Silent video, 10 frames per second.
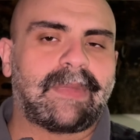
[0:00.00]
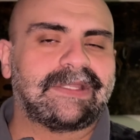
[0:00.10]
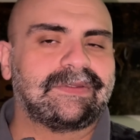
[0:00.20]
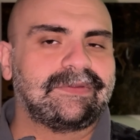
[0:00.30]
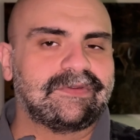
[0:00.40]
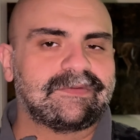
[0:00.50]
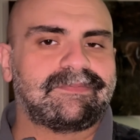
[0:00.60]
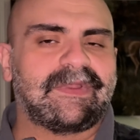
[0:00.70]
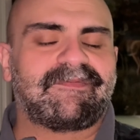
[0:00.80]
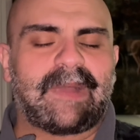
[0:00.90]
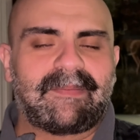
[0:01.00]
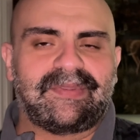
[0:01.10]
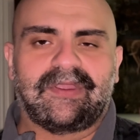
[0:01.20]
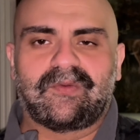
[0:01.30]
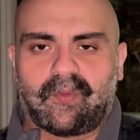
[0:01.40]
I do use, if my
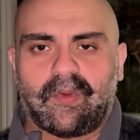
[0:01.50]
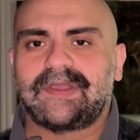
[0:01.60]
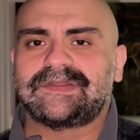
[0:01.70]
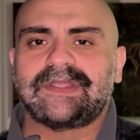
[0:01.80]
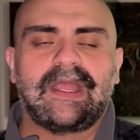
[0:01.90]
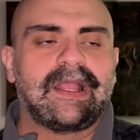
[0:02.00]
beard was